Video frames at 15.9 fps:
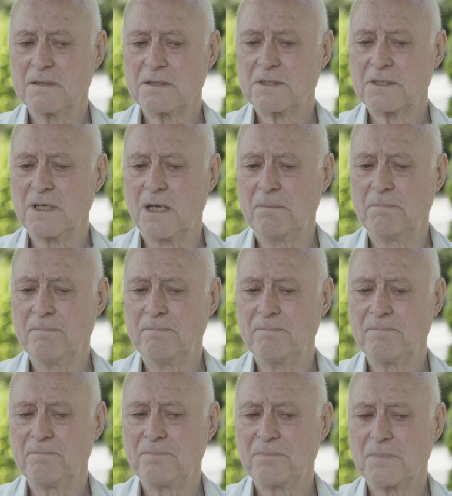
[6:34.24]

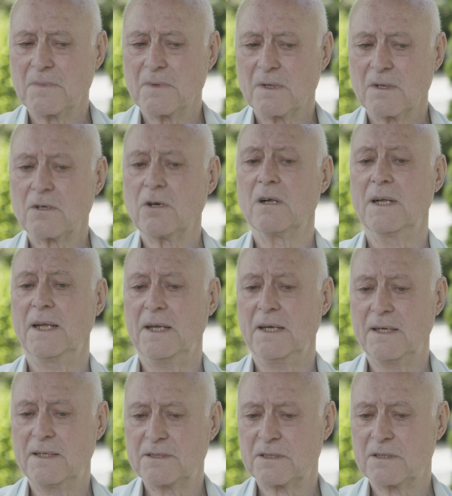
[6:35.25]
some
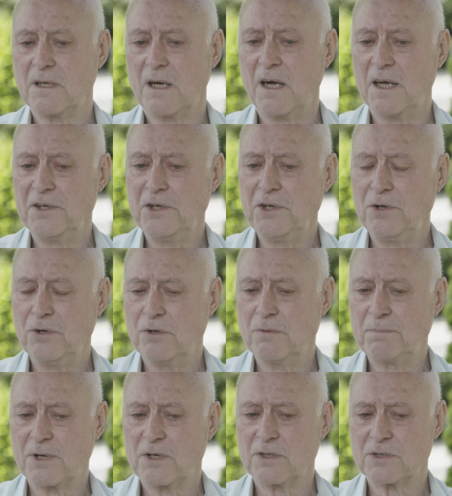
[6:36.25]
colleagues that I knew,
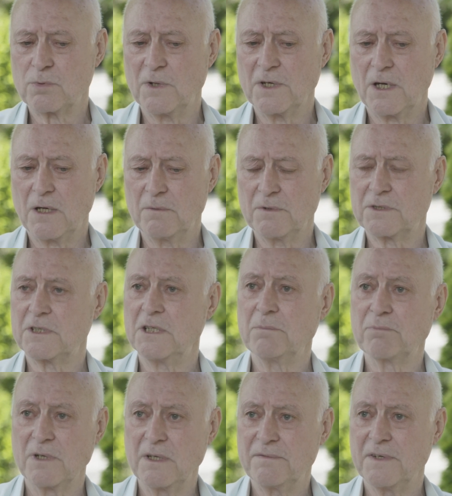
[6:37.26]
because when I was
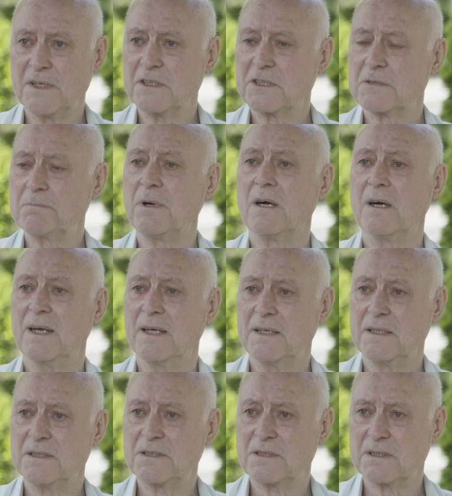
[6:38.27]
debriefing
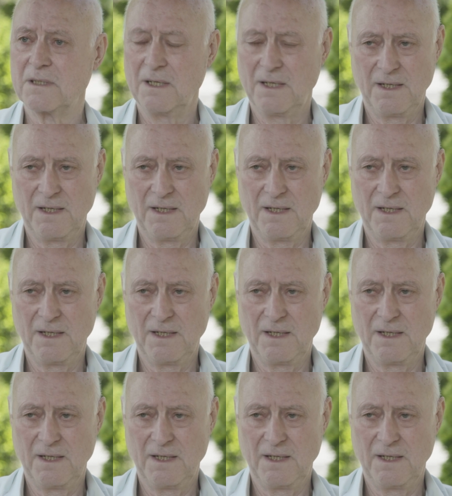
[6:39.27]
spies,